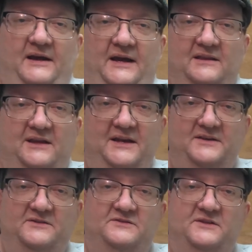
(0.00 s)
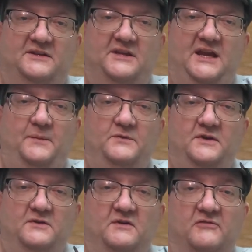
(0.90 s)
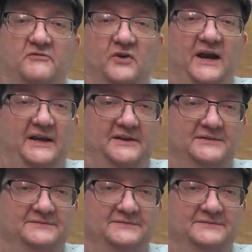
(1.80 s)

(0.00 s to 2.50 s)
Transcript: allied just nicknamed the Frank.